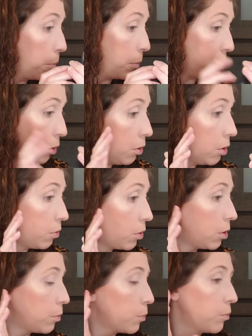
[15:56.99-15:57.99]

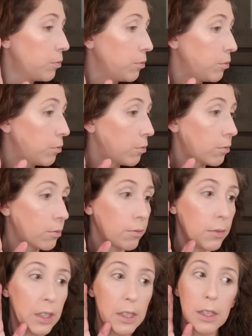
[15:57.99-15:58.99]
beautiful.
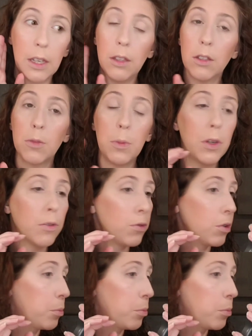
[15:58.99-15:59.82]
My skin looks beautiful.